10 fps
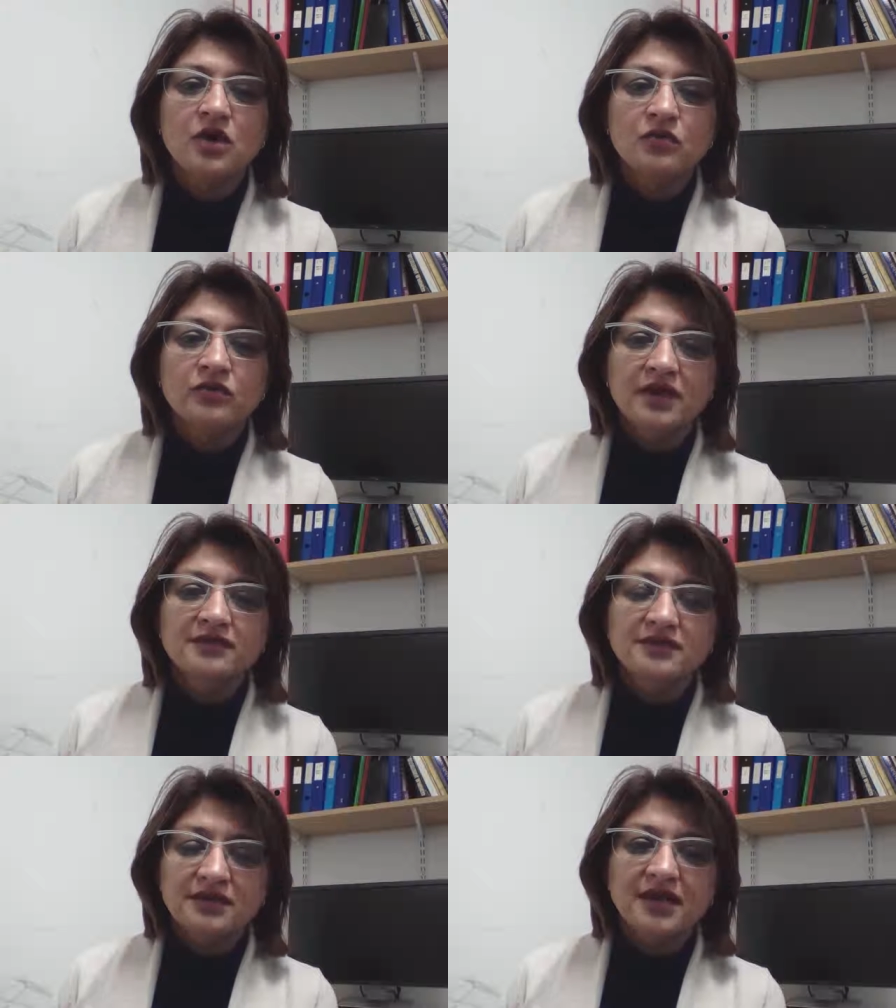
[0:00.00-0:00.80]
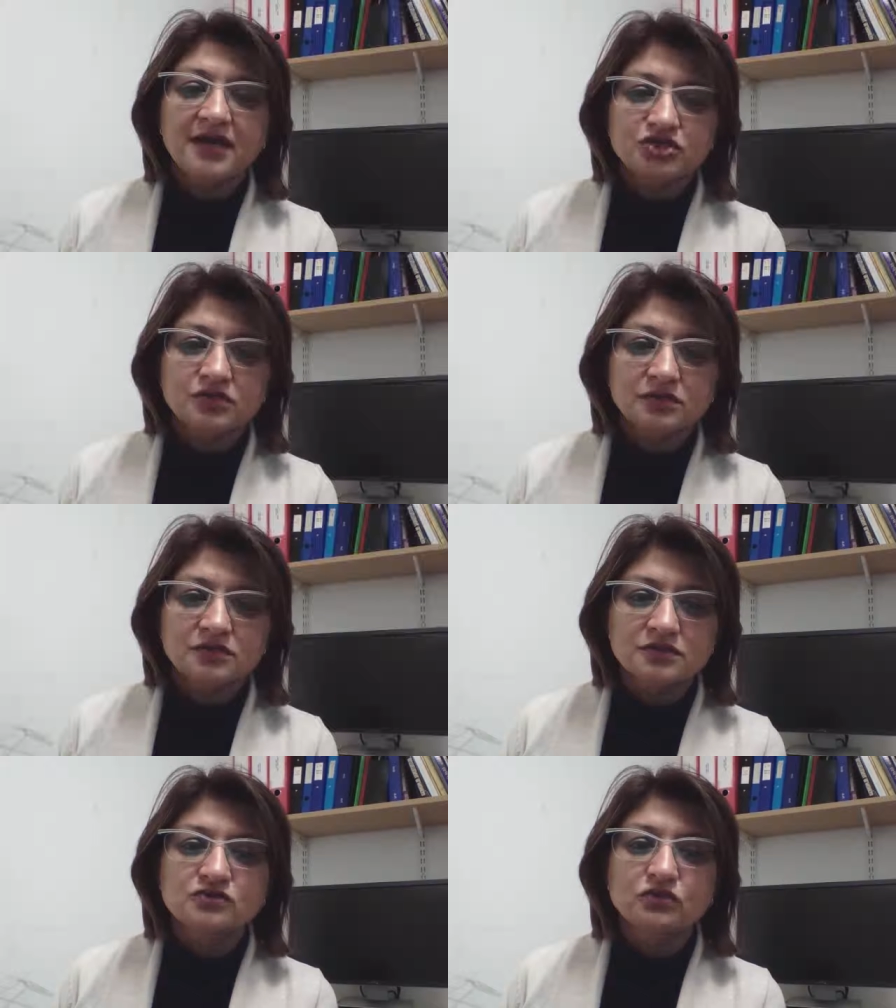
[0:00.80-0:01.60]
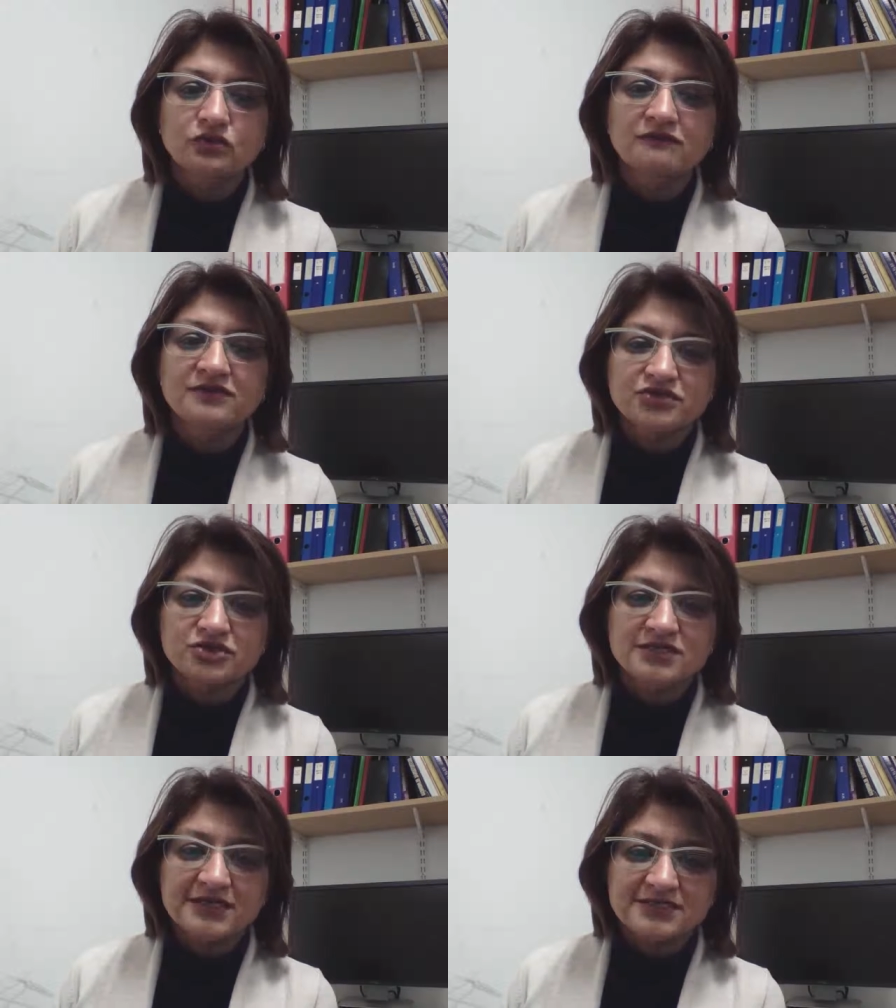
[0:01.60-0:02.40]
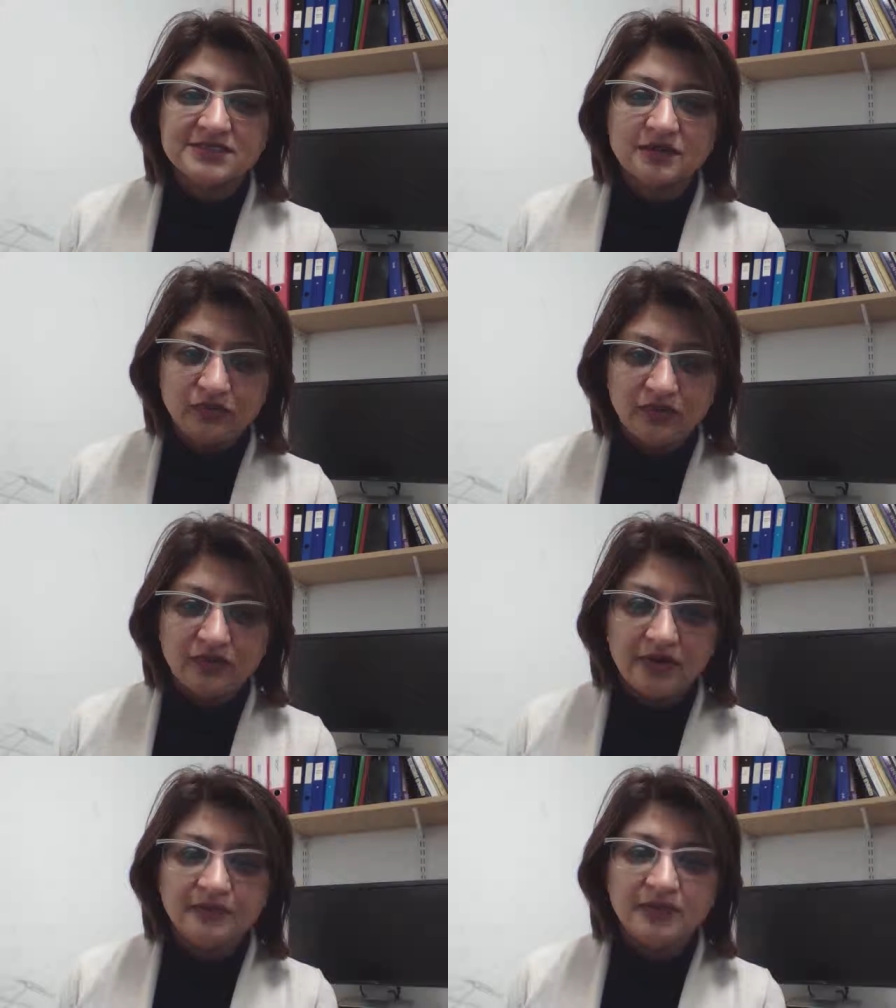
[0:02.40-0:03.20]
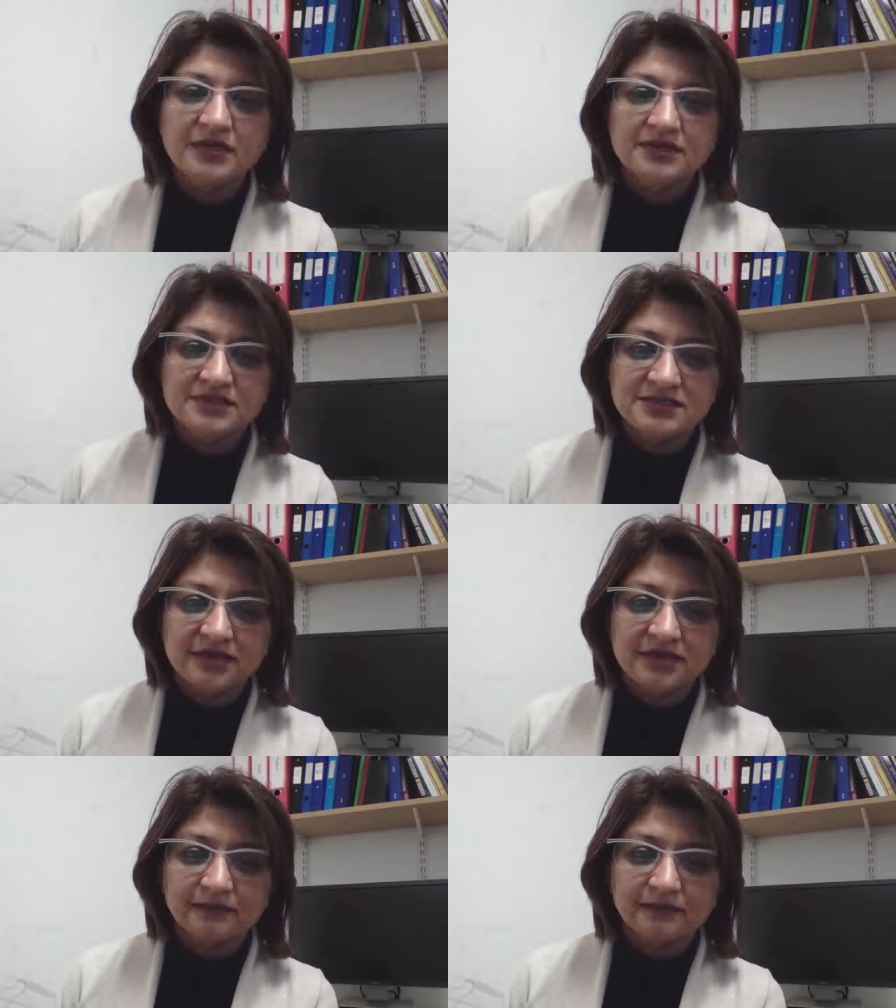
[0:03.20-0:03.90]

with the National School Vision Testing Program in India.